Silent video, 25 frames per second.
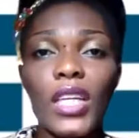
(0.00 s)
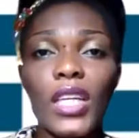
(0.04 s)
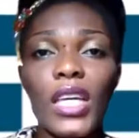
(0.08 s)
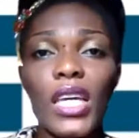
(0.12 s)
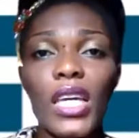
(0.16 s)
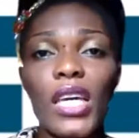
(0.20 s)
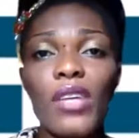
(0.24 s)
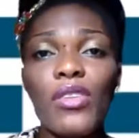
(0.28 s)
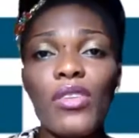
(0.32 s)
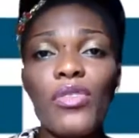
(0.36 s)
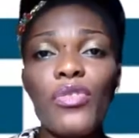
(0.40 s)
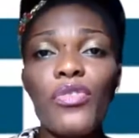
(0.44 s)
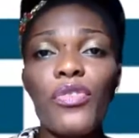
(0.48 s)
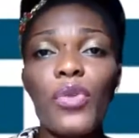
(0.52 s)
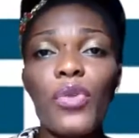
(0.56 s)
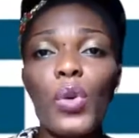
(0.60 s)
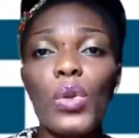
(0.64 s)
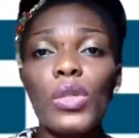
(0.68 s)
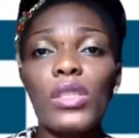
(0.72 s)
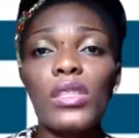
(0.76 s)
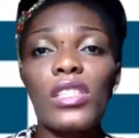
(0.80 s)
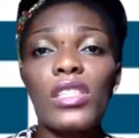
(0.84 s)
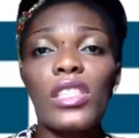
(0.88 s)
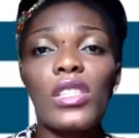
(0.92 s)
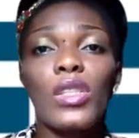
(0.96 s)
in full
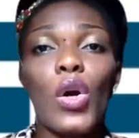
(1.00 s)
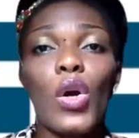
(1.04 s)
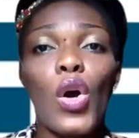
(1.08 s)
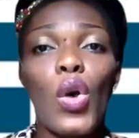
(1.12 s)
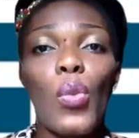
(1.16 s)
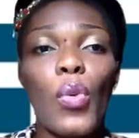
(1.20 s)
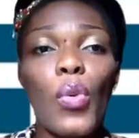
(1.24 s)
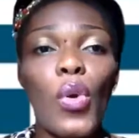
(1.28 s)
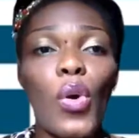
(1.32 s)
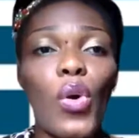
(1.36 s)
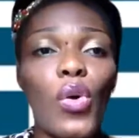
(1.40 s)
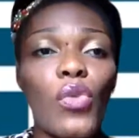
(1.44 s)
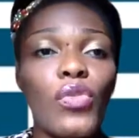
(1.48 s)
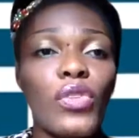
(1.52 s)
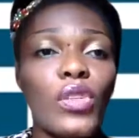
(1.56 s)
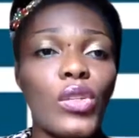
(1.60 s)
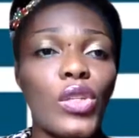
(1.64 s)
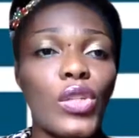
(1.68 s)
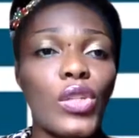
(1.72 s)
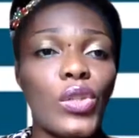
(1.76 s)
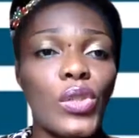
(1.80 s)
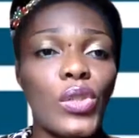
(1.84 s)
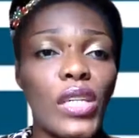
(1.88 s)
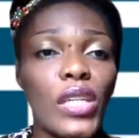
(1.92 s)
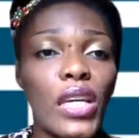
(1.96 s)
the scope of the
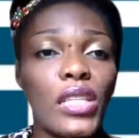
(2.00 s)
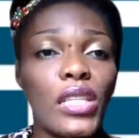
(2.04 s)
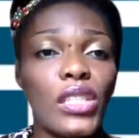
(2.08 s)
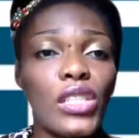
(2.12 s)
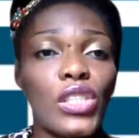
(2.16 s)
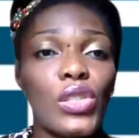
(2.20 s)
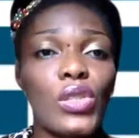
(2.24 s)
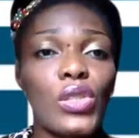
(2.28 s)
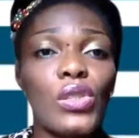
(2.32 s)
UK's new